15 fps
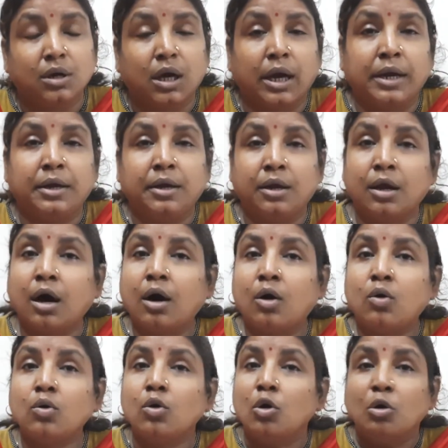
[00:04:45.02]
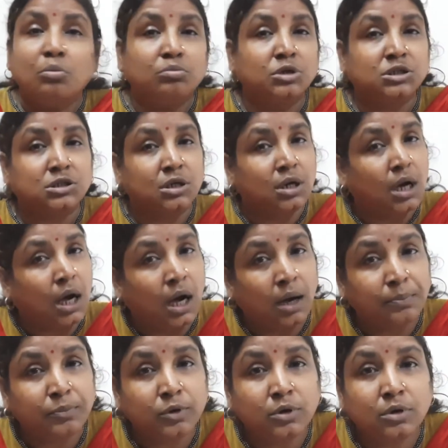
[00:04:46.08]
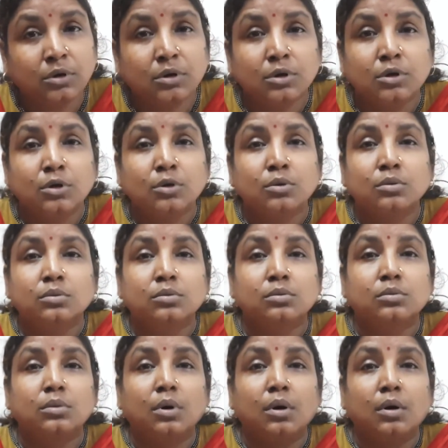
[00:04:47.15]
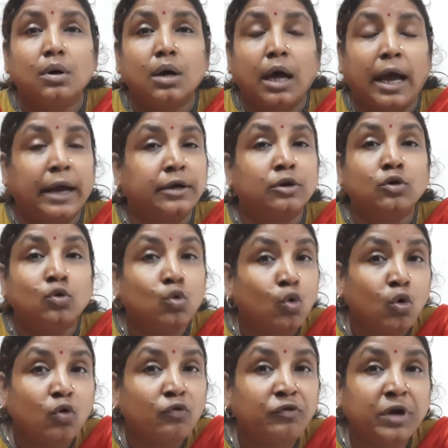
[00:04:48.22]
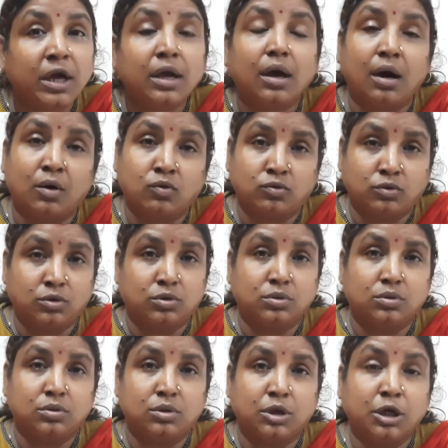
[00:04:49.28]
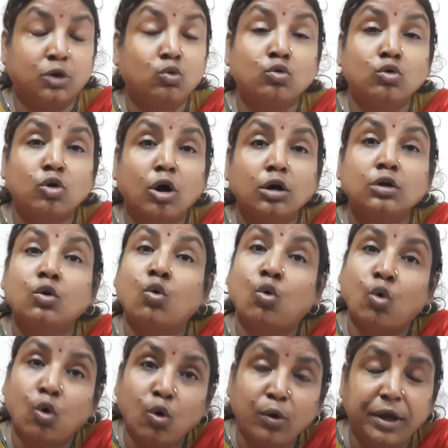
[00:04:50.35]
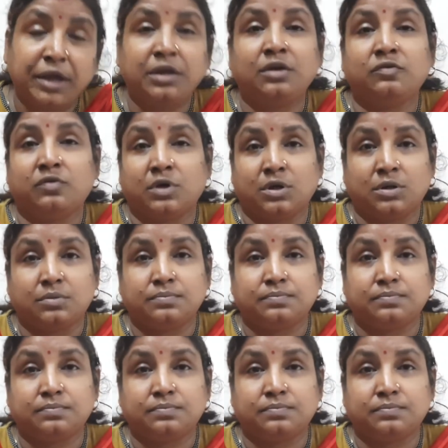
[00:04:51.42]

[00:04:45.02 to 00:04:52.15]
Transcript: And now Mr. Harper had no way out. He could not go anywhere.